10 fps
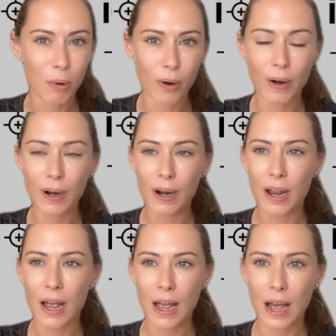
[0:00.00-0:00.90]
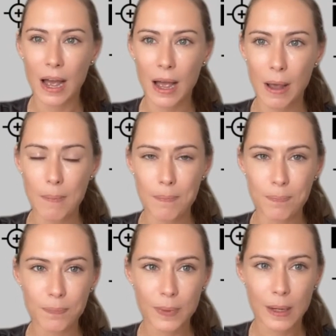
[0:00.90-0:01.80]
more
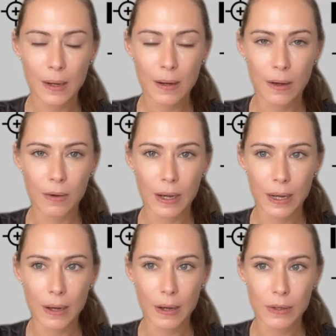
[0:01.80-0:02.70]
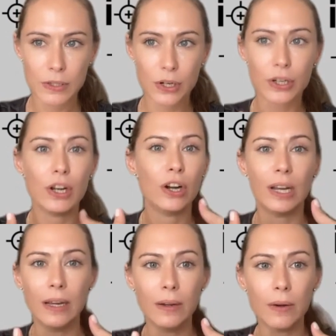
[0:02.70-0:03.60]
um, uh,
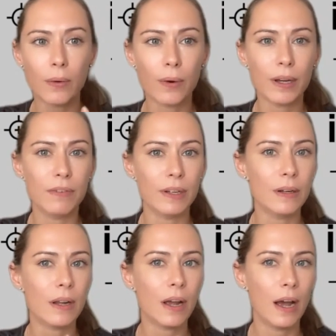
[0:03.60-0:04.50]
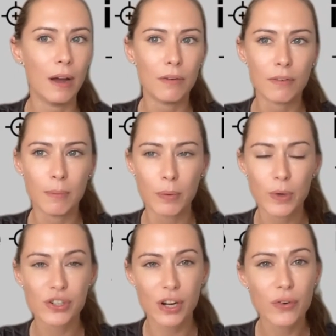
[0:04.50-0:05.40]
circularly or even uh, from a
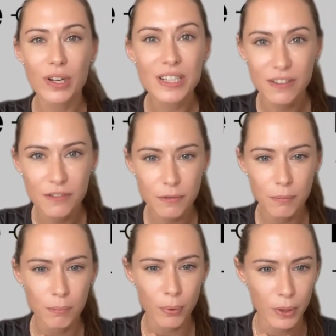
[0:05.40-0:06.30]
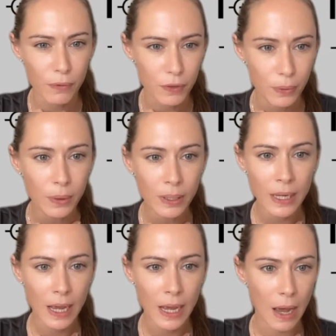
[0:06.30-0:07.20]
regenerative point of view.
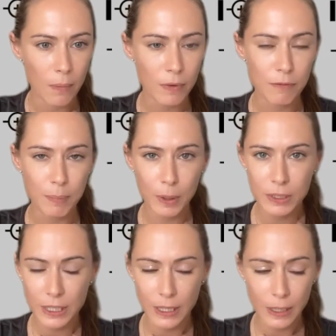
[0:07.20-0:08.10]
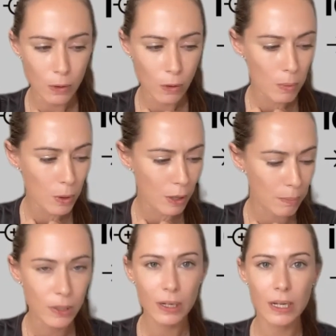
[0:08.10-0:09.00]
And we've built a global
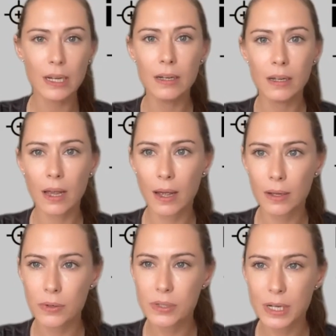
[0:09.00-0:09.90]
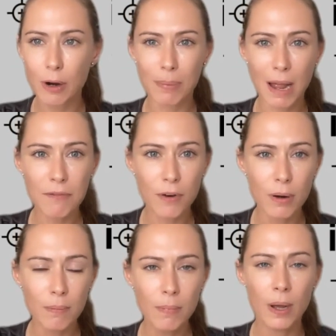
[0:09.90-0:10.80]
community uh, using our
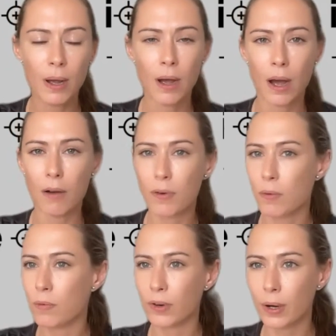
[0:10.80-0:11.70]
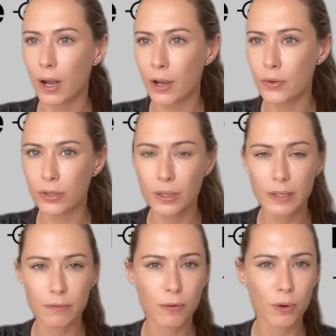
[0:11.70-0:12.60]
platform of over
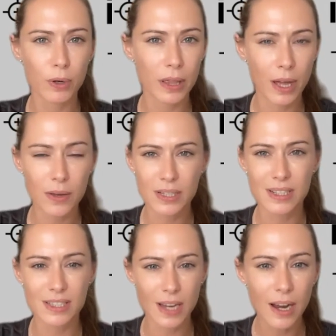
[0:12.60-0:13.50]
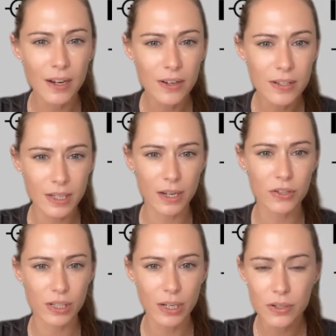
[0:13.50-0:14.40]
140,000 designers and
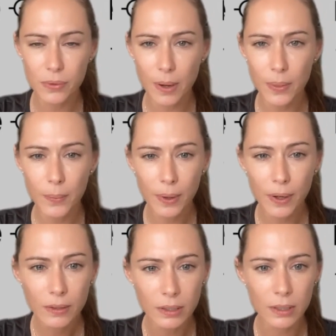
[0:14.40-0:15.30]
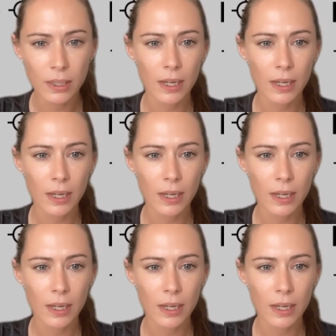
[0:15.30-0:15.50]
engineers around the world